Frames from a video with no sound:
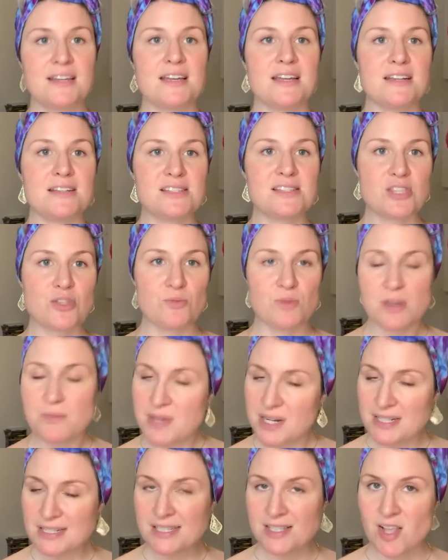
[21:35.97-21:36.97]
It is 3
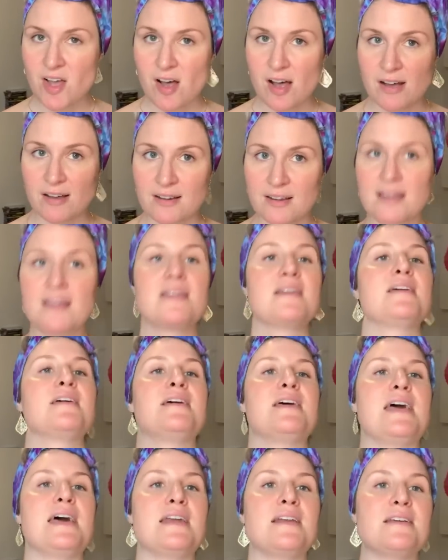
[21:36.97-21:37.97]
minutes long,
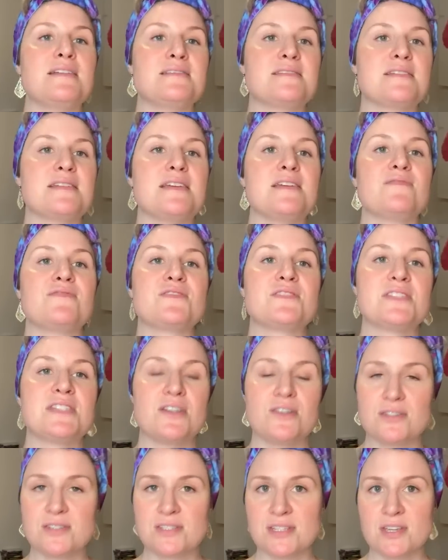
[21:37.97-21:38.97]
and it is if
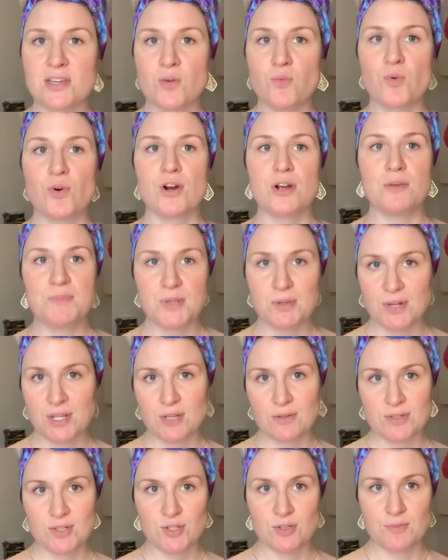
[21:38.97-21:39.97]
Cersei were a beauty
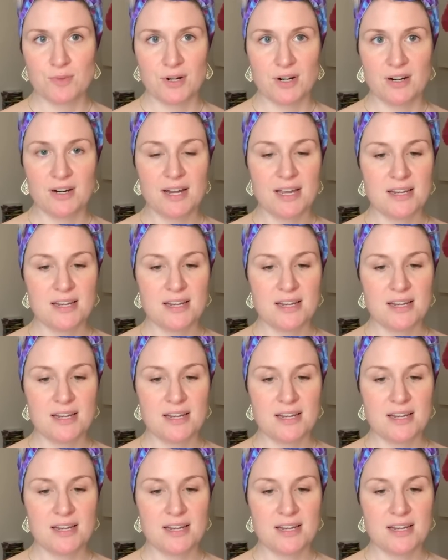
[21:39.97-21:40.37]
YouTuber.